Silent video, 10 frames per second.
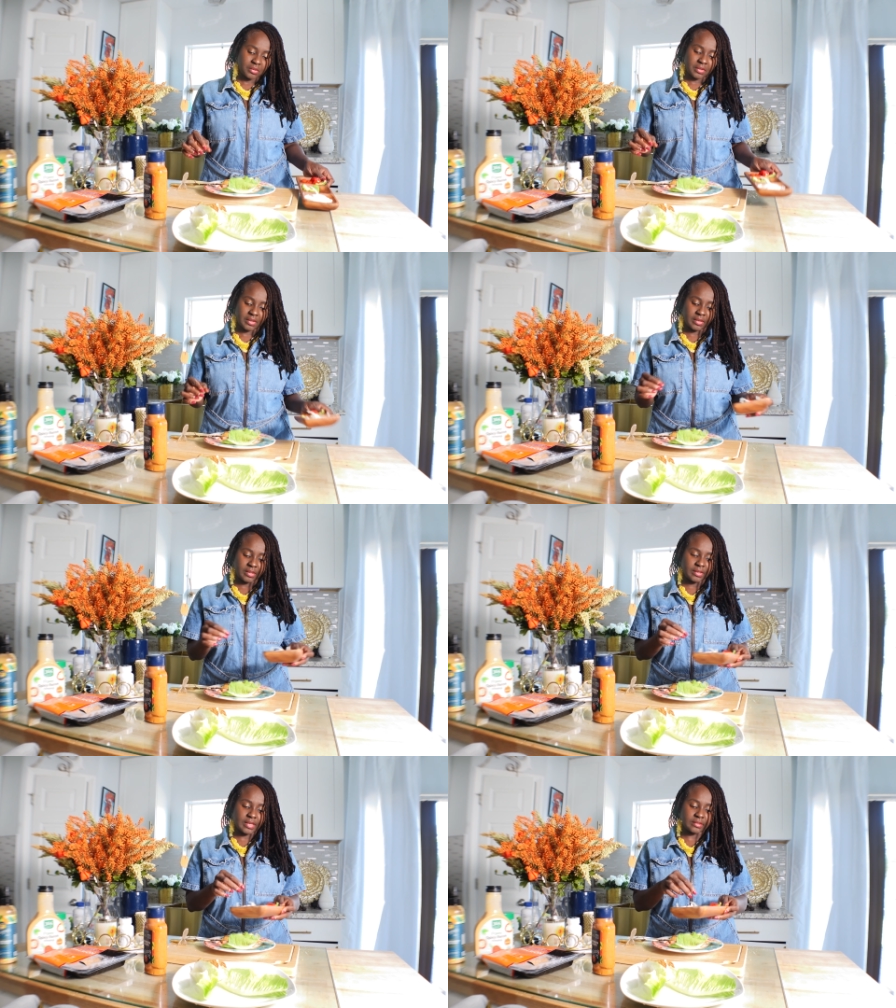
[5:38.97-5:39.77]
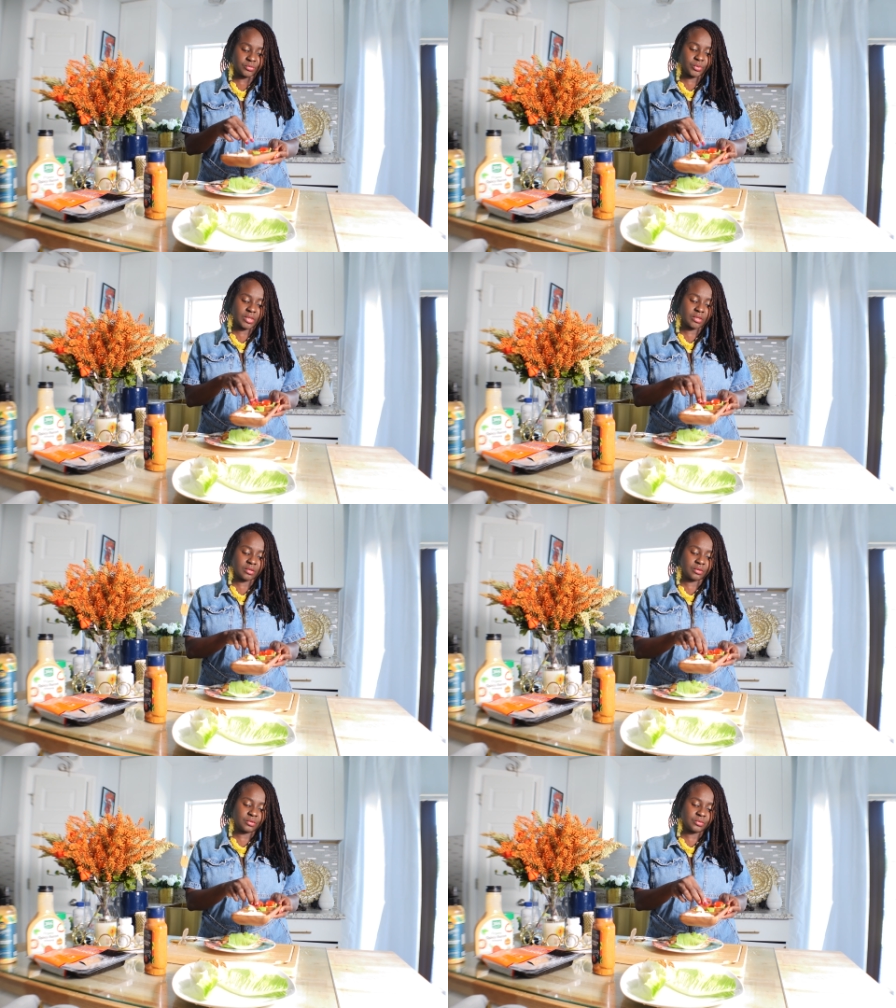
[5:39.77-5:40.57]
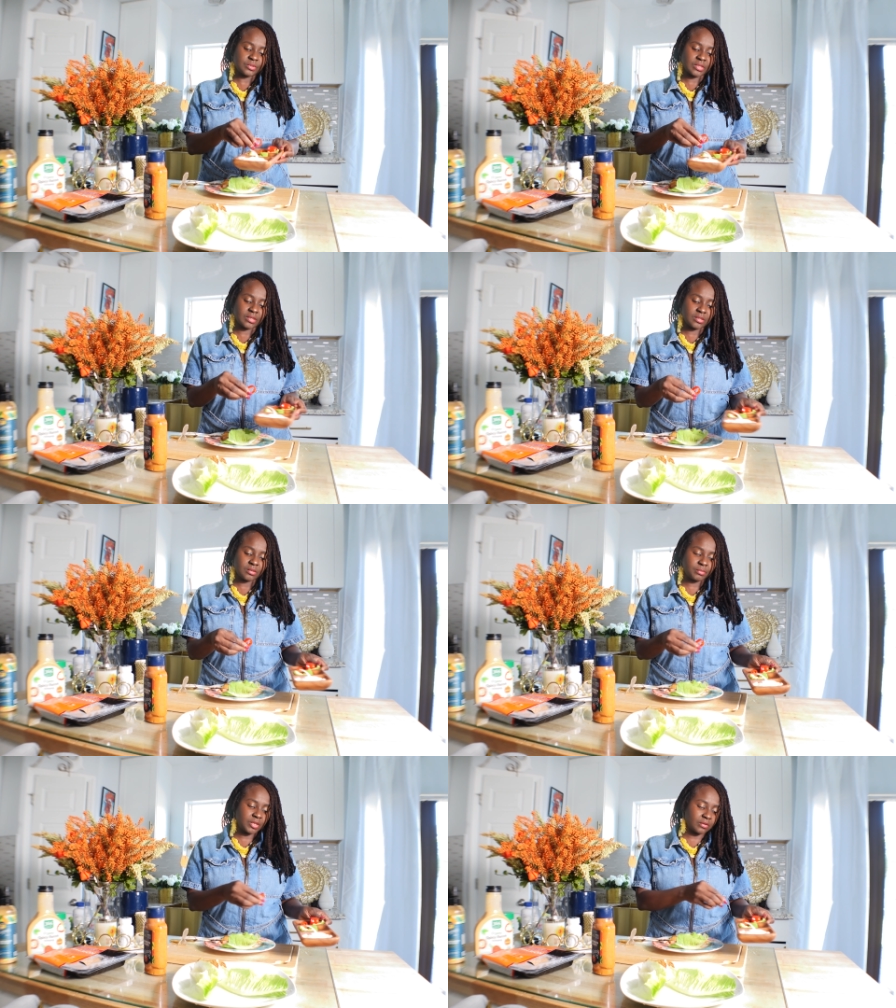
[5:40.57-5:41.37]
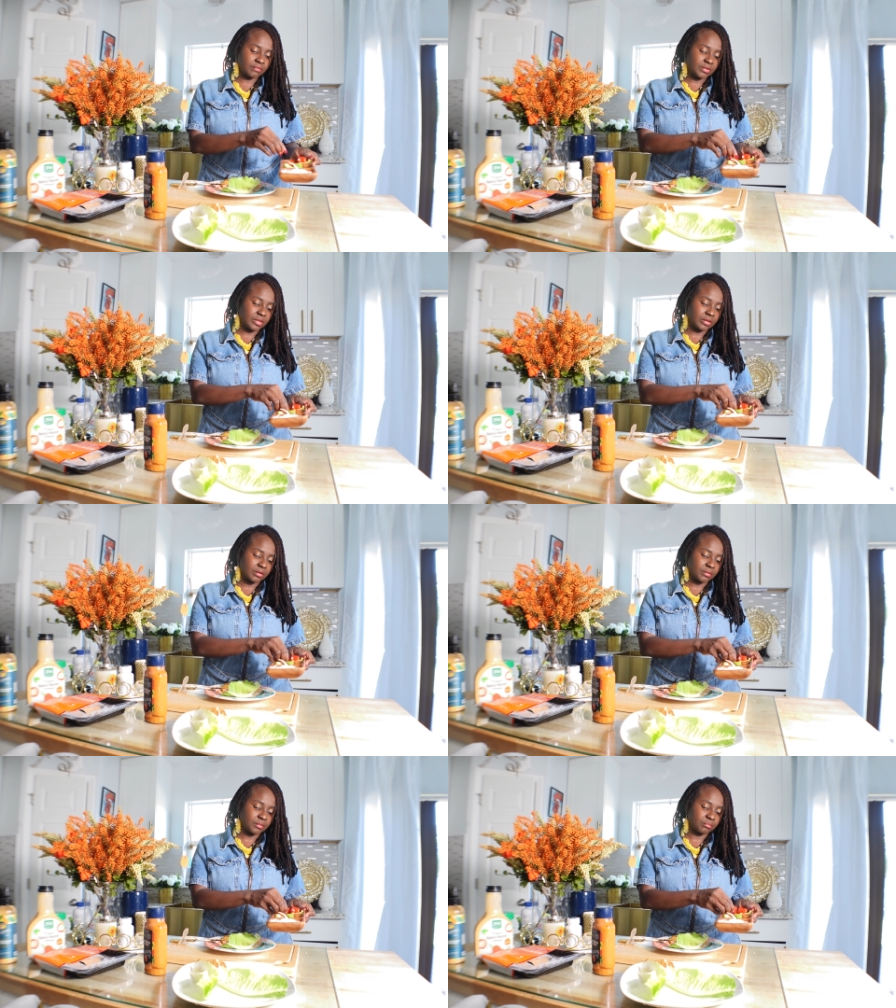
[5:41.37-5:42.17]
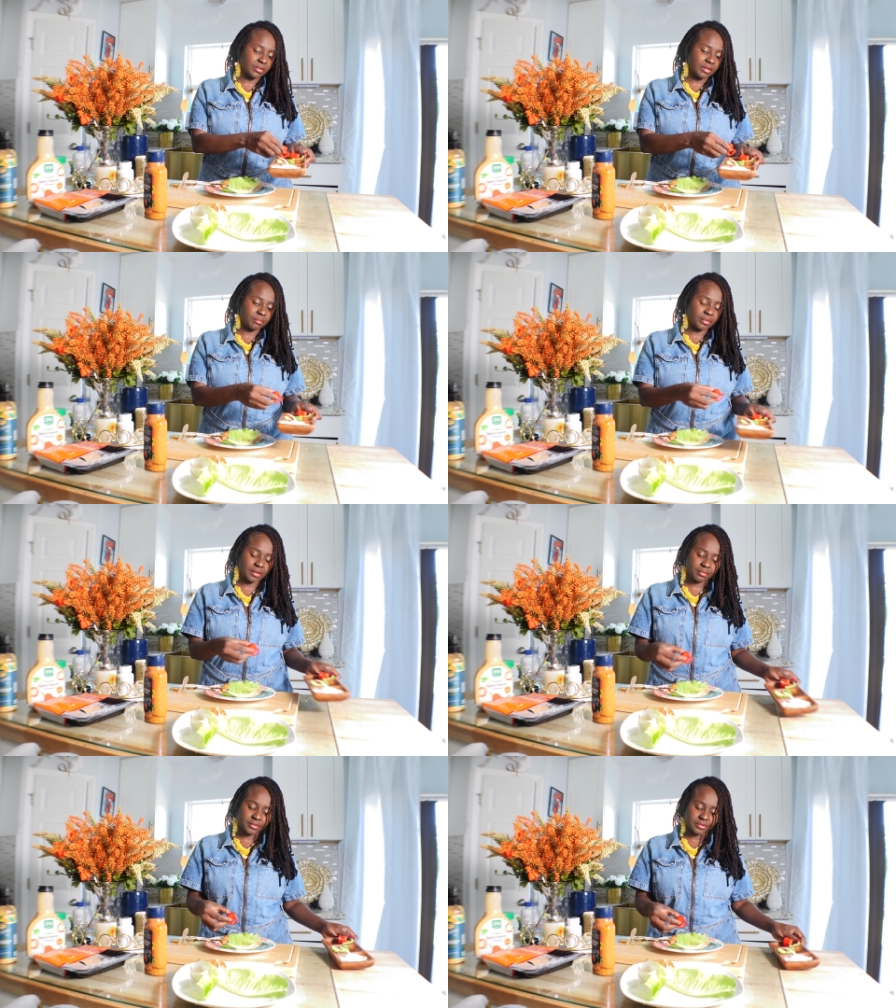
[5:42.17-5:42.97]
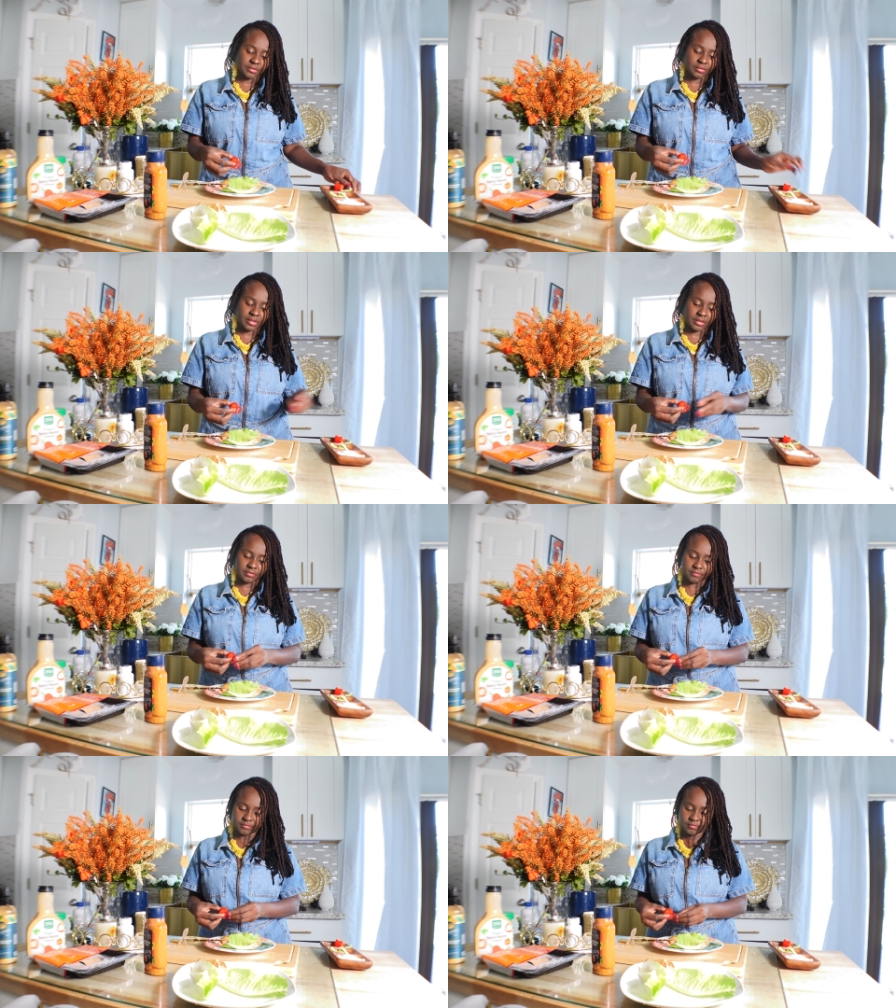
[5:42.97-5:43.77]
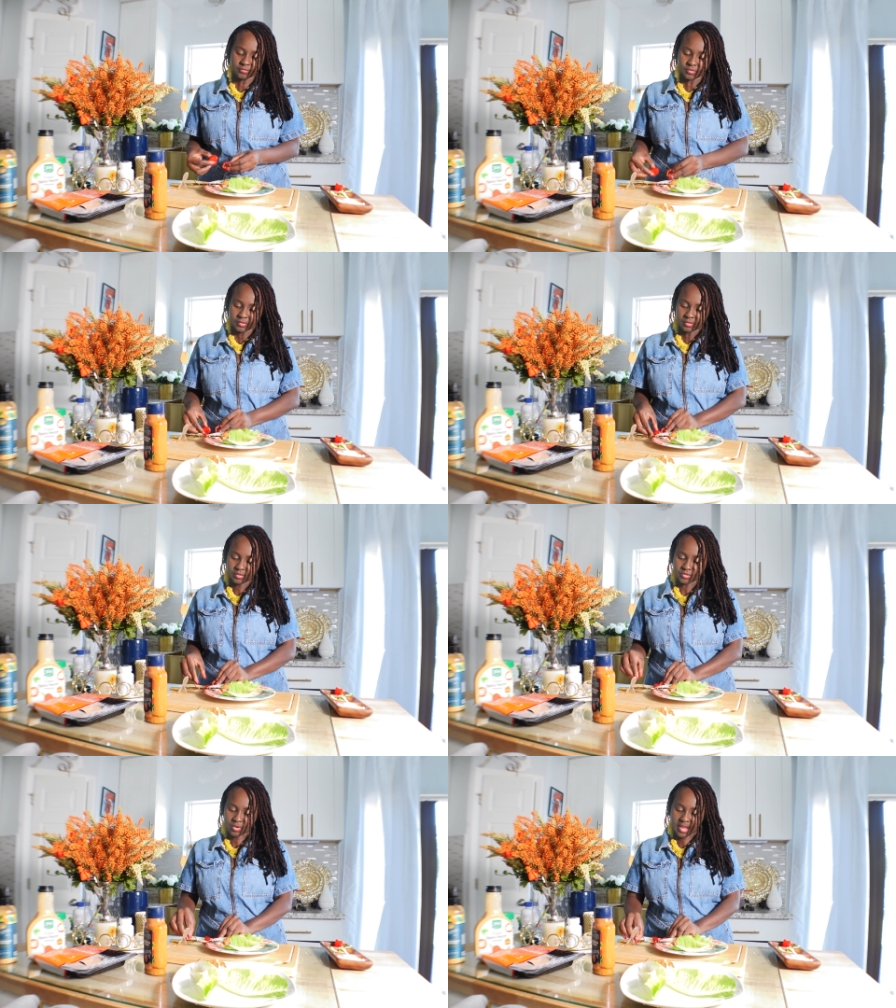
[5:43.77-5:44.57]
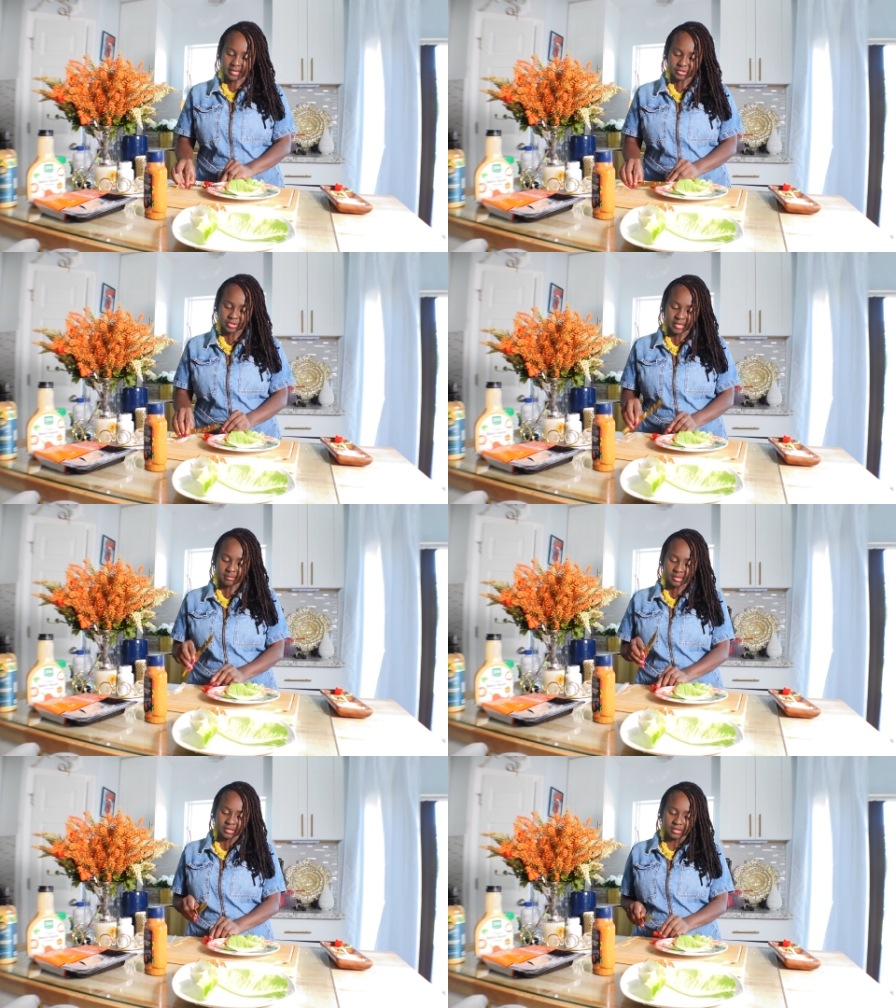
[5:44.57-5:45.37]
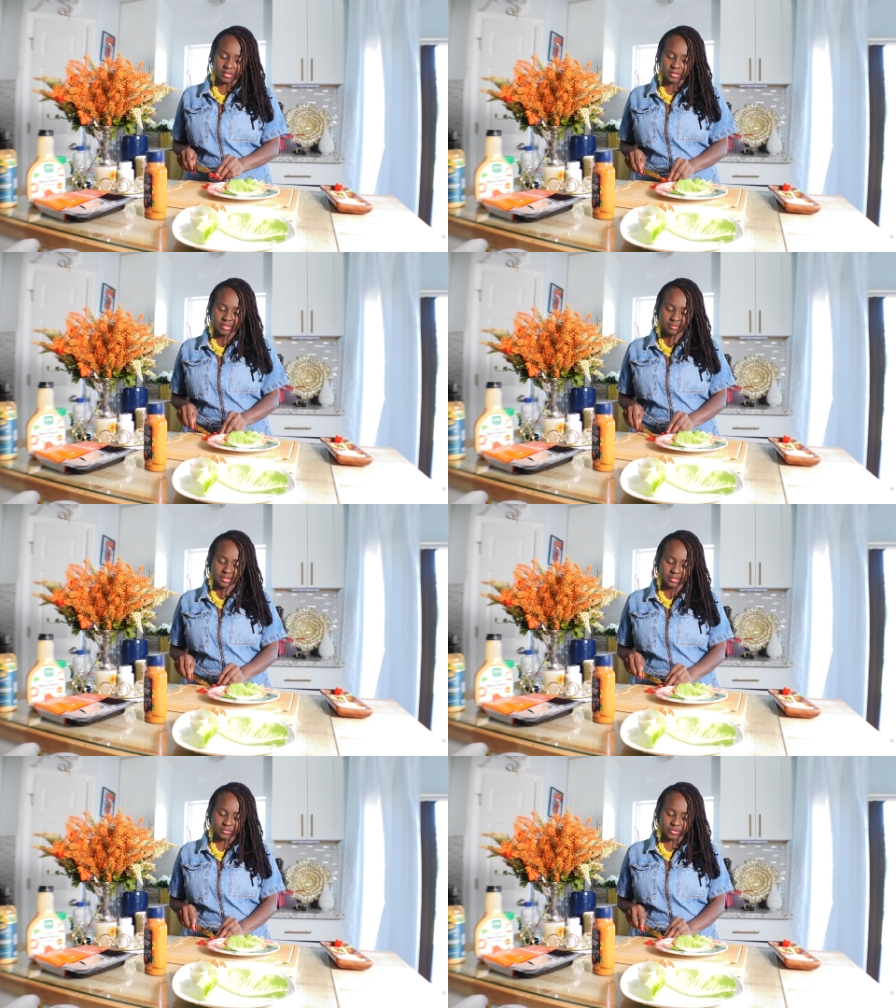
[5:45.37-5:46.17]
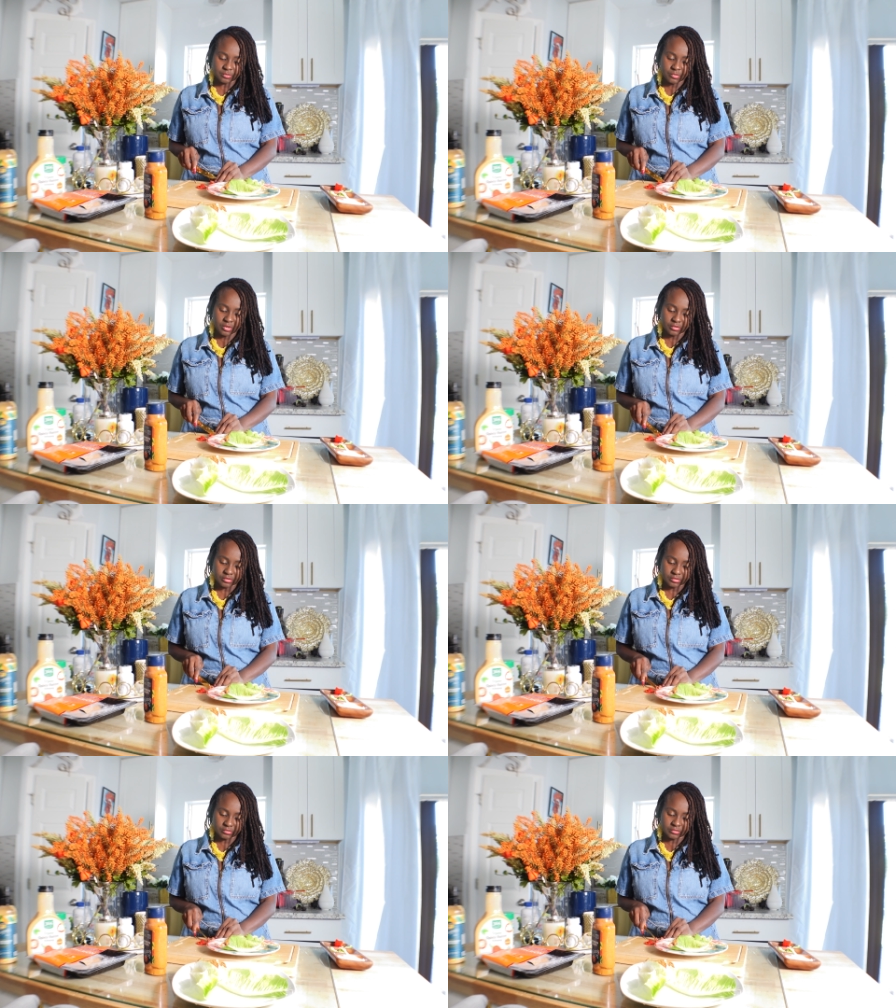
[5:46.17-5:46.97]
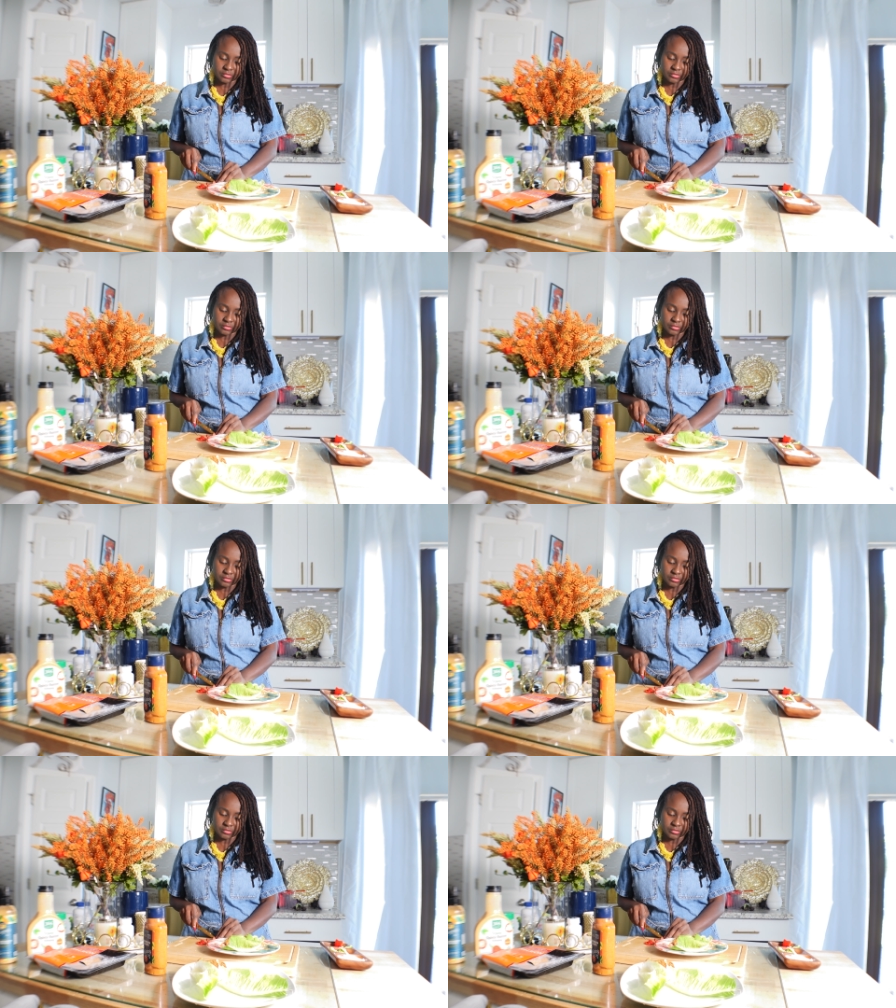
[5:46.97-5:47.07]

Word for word: And then next we're going to use a little bit of the uh, bell peppers, okay? So actually I'm going to cut them a little smaller.